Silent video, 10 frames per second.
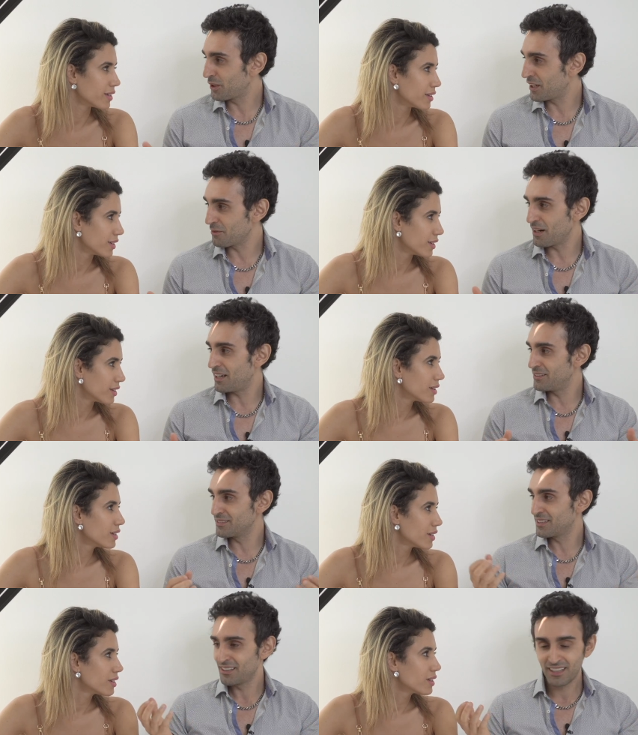Speaker 1: looking
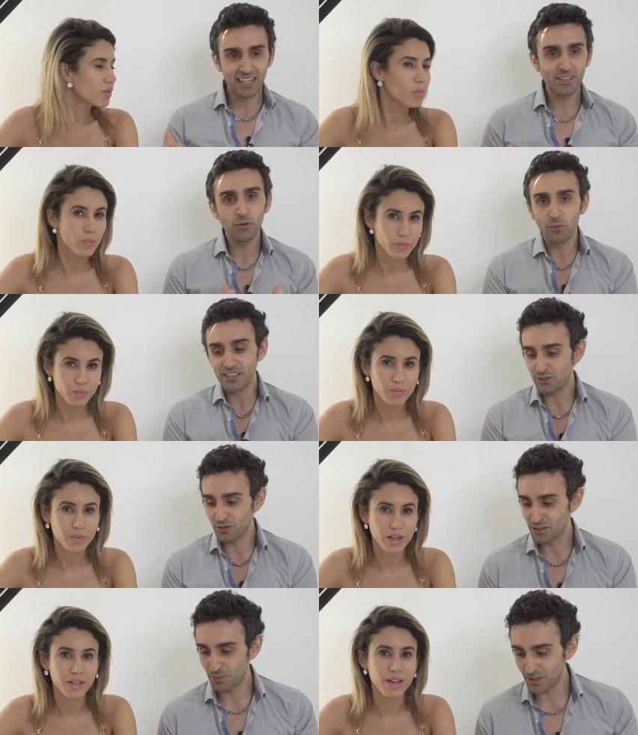around. I don't know what it's
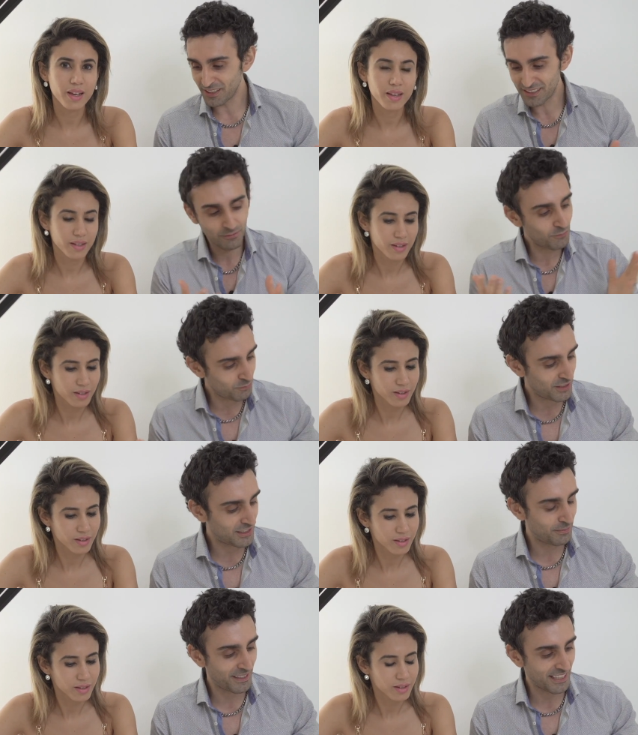doing to be okay. honest. You
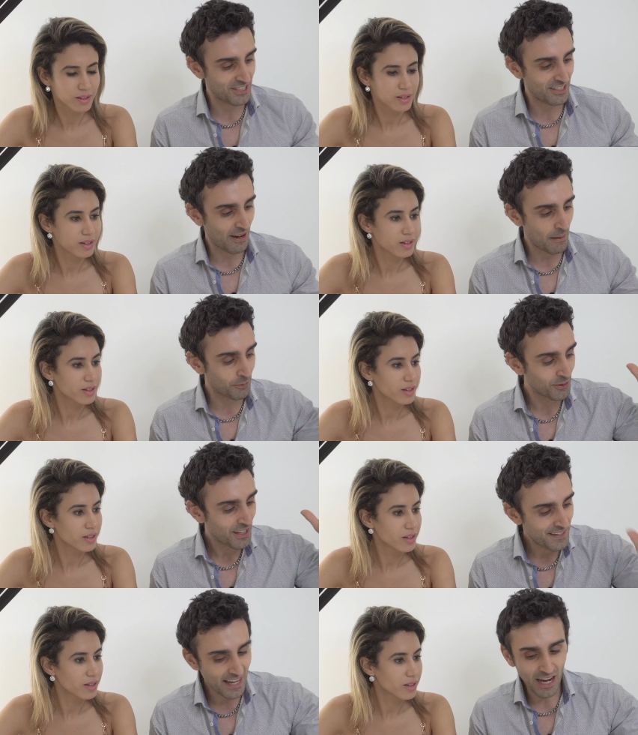need to be an engineer at
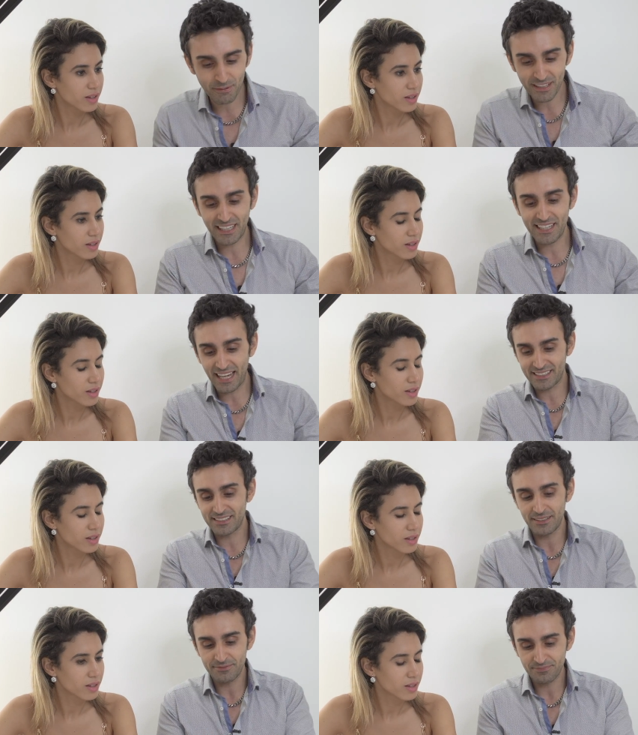Apple. Now I'm going to
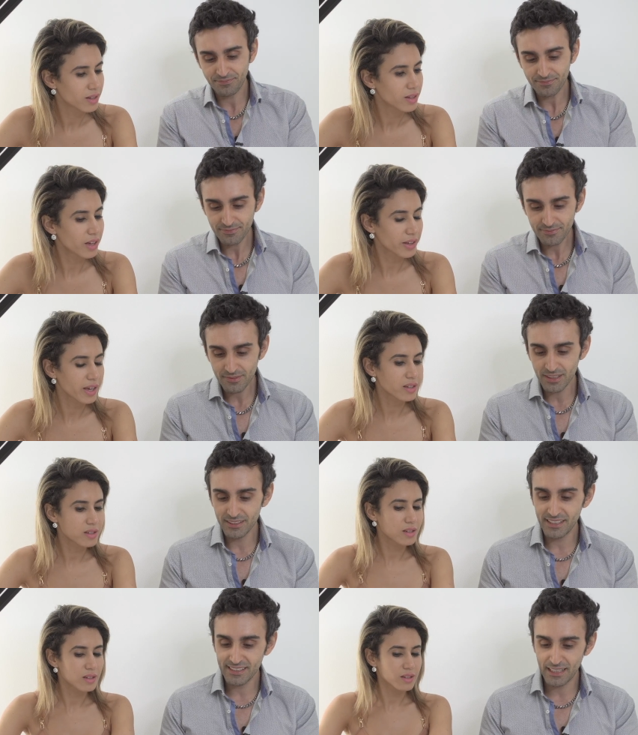connect Okay.
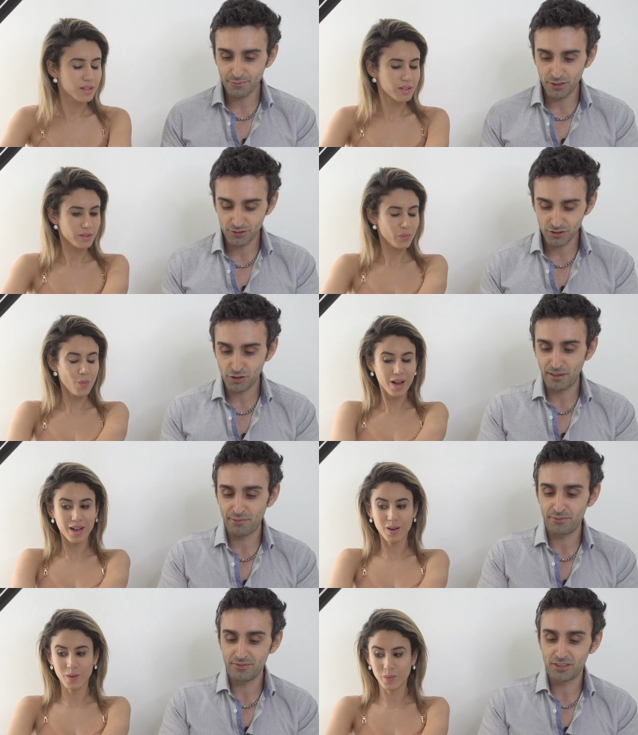These headphones to
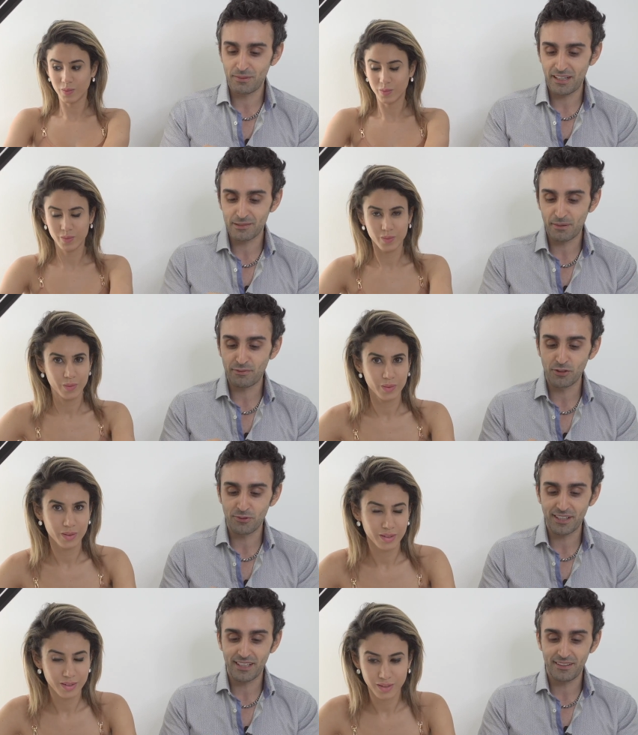wow. my to my to my
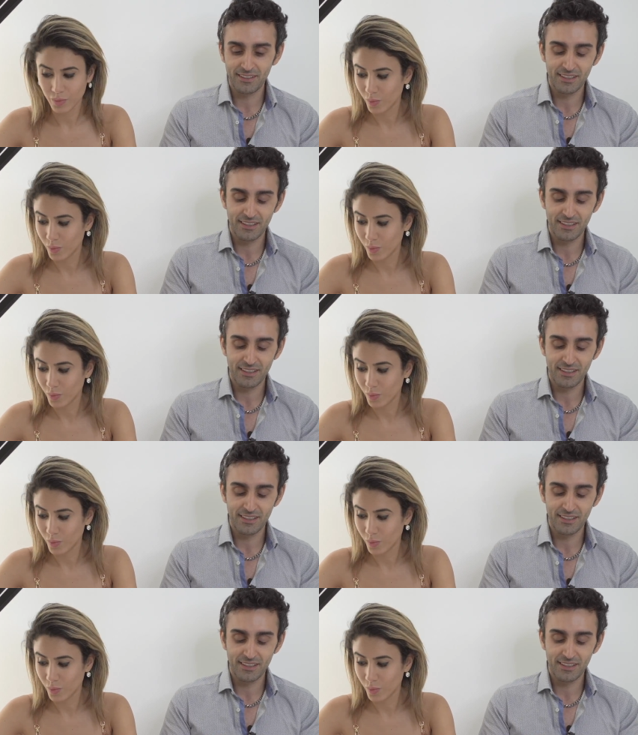phone right now.